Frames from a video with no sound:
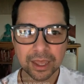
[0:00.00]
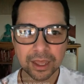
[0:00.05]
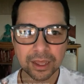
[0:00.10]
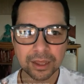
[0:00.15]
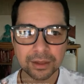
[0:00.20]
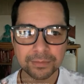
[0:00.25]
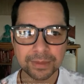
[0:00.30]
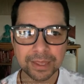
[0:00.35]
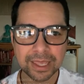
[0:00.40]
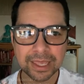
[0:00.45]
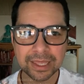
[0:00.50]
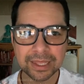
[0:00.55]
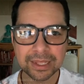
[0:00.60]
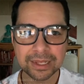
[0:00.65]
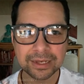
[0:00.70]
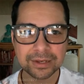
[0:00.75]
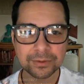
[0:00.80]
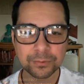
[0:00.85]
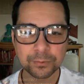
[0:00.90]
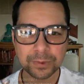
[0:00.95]

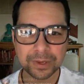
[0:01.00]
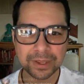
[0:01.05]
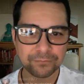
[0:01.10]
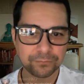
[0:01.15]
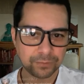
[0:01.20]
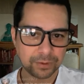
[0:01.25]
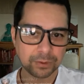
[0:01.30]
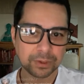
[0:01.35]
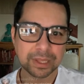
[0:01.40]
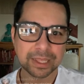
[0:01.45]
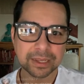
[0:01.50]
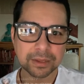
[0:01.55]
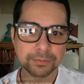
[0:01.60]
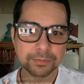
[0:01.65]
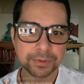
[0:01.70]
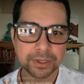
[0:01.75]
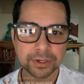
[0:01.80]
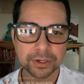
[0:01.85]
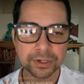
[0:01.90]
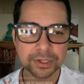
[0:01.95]
And if we're like
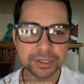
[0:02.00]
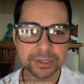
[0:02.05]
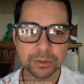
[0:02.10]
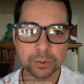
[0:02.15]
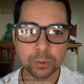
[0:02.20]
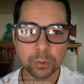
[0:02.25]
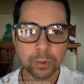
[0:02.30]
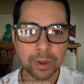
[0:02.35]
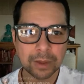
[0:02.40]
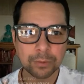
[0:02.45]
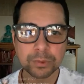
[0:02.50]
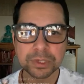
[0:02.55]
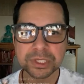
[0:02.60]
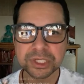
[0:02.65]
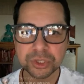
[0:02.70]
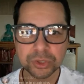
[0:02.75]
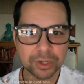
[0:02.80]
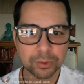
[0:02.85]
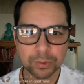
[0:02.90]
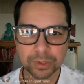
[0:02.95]
computers, why
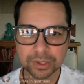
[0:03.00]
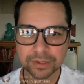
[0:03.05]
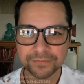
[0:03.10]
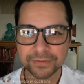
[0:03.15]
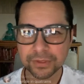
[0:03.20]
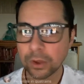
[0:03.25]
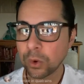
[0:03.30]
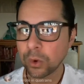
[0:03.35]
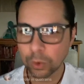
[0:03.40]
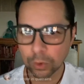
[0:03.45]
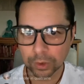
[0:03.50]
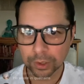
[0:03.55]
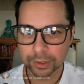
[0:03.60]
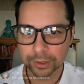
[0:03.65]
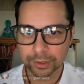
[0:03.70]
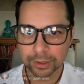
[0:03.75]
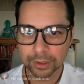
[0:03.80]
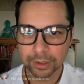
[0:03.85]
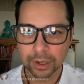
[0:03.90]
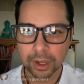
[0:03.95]
would you get rid of the
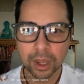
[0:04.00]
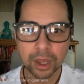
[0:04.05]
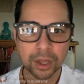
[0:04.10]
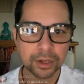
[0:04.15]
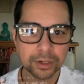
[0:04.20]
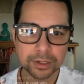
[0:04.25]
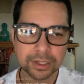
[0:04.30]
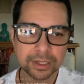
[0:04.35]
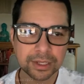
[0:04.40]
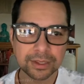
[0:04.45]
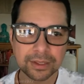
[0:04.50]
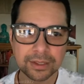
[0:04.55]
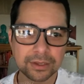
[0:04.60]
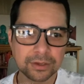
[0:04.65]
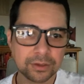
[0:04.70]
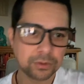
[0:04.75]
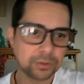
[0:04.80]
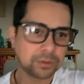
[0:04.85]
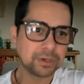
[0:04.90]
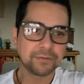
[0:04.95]
horn
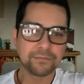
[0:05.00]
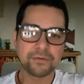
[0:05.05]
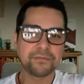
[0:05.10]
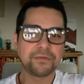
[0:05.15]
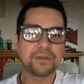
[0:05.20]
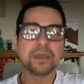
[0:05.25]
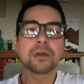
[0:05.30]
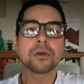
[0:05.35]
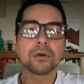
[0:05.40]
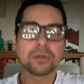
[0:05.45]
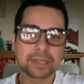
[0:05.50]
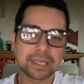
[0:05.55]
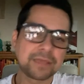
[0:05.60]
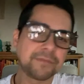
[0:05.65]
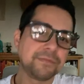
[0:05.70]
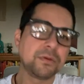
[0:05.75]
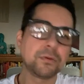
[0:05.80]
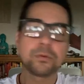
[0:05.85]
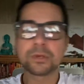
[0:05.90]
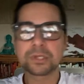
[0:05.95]
of a vehicle?
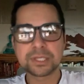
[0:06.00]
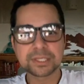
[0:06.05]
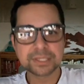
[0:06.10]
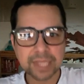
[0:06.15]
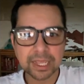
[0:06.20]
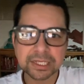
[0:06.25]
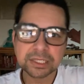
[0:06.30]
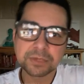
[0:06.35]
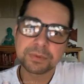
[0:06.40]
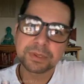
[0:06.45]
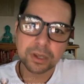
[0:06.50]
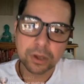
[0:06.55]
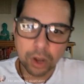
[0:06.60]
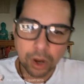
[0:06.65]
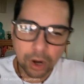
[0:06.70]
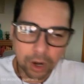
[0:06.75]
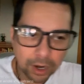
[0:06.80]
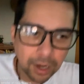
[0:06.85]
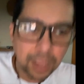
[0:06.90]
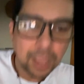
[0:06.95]
Like, if you were designed to be a
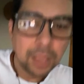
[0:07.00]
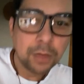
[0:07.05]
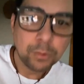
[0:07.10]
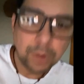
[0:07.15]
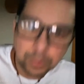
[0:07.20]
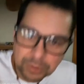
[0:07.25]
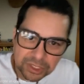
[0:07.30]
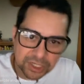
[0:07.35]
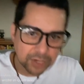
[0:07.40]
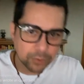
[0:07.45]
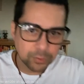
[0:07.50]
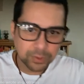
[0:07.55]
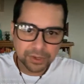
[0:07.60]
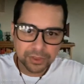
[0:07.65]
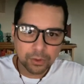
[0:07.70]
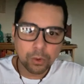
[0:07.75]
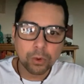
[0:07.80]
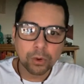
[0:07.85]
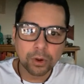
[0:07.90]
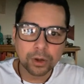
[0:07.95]
car, why would you get
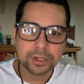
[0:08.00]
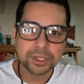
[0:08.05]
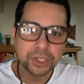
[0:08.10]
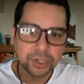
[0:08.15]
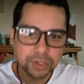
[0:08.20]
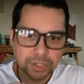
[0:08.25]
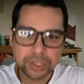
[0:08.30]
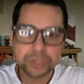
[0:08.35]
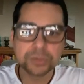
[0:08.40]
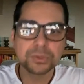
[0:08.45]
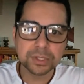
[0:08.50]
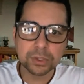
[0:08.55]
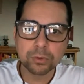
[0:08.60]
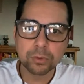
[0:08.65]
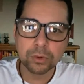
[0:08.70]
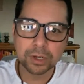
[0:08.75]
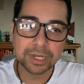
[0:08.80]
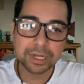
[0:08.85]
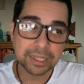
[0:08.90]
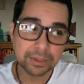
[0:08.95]
rid of the horn? You can use
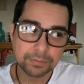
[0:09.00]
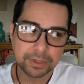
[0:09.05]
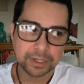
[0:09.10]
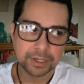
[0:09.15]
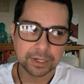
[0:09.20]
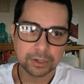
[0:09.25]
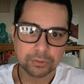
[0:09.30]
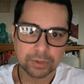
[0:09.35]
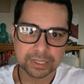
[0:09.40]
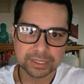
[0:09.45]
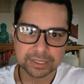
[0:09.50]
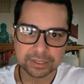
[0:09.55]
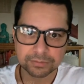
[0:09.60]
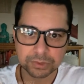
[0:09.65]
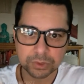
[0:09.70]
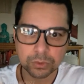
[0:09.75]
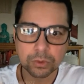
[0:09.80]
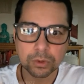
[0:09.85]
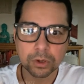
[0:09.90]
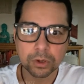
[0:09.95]
the horn. It can be an
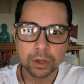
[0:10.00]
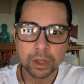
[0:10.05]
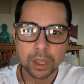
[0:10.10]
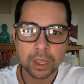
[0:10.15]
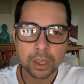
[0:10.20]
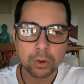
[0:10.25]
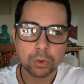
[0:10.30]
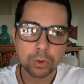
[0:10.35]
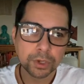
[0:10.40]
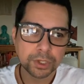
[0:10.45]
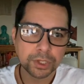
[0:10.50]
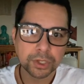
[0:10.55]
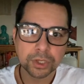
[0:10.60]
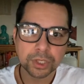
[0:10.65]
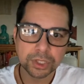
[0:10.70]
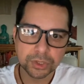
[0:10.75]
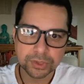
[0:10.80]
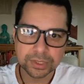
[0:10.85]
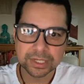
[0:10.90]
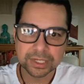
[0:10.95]
aggressive tool, or
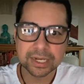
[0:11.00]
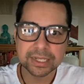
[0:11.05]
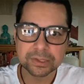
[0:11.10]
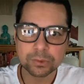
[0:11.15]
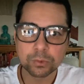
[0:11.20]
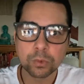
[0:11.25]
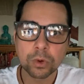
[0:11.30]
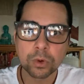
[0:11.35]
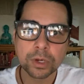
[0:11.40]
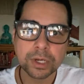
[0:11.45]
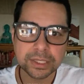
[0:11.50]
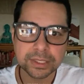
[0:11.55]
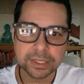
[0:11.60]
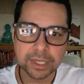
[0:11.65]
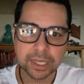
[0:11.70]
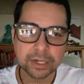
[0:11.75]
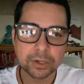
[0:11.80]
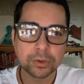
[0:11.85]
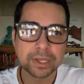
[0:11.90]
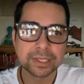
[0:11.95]
you can use it as a
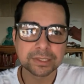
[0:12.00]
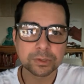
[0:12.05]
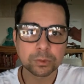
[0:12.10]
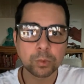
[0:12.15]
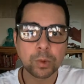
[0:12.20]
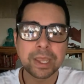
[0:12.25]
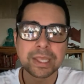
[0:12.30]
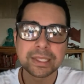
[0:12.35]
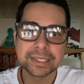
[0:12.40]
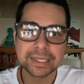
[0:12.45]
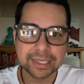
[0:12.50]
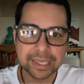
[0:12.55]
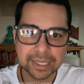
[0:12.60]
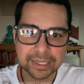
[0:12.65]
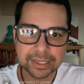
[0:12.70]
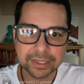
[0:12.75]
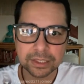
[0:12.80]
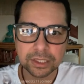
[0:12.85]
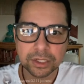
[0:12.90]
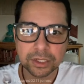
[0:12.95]
warning sign or as a way to
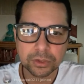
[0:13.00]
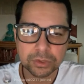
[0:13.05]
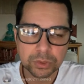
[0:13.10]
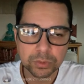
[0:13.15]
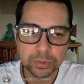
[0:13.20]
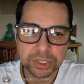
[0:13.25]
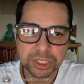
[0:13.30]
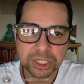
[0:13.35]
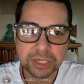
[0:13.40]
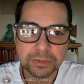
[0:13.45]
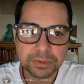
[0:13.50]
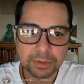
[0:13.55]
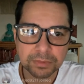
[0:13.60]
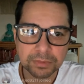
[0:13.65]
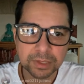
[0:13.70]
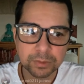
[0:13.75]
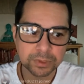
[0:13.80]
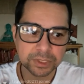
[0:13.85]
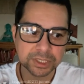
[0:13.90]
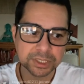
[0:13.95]
get, to achieve
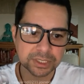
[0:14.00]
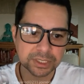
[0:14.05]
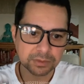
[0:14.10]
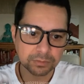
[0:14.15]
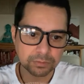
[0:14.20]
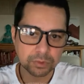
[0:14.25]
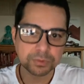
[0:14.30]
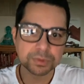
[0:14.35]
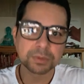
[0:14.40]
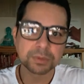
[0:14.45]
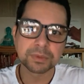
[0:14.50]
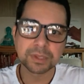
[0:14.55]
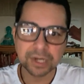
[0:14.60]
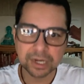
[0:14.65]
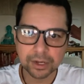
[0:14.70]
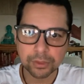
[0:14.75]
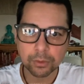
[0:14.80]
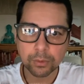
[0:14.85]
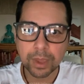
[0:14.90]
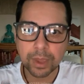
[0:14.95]
something, which is to move
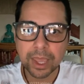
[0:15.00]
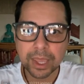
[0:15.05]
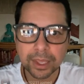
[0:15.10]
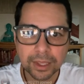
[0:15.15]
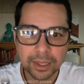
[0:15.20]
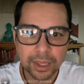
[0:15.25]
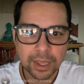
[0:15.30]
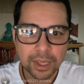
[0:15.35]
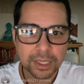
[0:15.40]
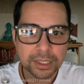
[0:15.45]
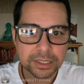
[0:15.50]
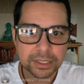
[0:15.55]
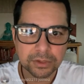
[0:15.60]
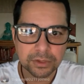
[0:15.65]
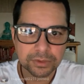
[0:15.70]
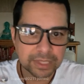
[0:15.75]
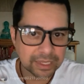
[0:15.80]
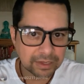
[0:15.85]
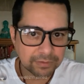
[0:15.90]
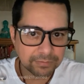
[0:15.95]
something out of the way.
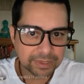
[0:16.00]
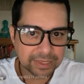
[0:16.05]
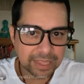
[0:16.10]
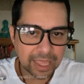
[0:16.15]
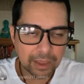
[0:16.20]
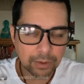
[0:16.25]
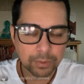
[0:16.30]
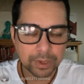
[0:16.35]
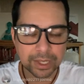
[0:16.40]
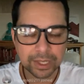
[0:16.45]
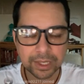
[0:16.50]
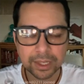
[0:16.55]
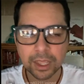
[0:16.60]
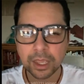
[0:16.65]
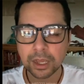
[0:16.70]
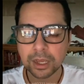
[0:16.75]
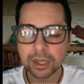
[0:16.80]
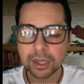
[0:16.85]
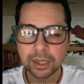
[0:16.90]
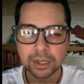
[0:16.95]
So think of it that way.
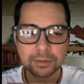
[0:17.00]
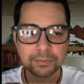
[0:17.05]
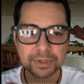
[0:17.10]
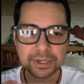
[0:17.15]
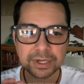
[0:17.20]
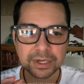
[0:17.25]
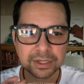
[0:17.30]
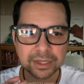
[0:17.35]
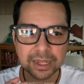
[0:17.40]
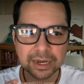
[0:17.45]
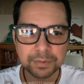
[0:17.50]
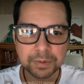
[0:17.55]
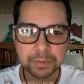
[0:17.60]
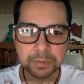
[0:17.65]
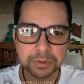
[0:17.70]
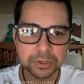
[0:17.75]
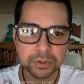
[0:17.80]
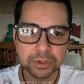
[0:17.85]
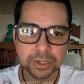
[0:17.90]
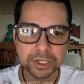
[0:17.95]
But a lot of
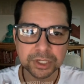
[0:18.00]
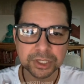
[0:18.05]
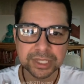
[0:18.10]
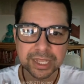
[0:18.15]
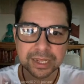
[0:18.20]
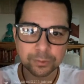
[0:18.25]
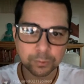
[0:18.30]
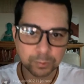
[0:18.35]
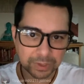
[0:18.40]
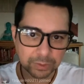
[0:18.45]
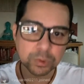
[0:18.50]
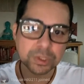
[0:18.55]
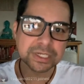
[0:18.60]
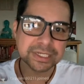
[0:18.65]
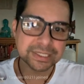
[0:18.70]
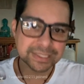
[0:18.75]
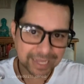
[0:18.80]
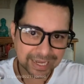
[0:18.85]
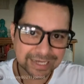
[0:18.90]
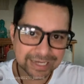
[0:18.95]
people don't understand. We
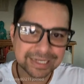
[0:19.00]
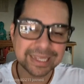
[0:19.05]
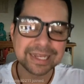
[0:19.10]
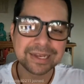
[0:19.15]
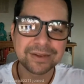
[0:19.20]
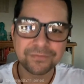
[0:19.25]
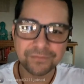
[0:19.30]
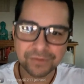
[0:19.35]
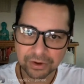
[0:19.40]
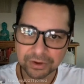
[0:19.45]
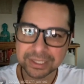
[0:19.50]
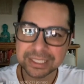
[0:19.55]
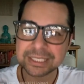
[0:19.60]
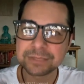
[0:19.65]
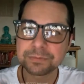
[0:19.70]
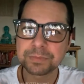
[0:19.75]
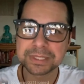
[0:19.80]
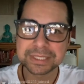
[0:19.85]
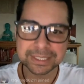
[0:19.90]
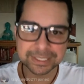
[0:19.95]
were designed in a very
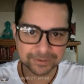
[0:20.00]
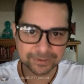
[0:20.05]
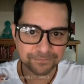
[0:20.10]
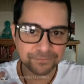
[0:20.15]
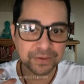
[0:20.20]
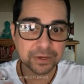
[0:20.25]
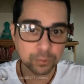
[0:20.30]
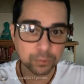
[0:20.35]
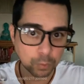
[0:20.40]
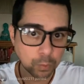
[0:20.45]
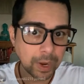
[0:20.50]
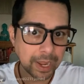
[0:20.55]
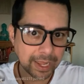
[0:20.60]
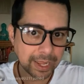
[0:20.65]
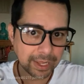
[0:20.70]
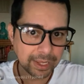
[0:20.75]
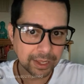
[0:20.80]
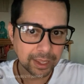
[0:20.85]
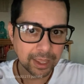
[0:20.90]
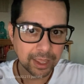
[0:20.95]
specific
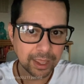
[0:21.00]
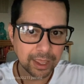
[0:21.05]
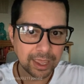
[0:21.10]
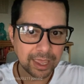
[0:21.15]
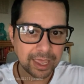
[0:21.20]
way.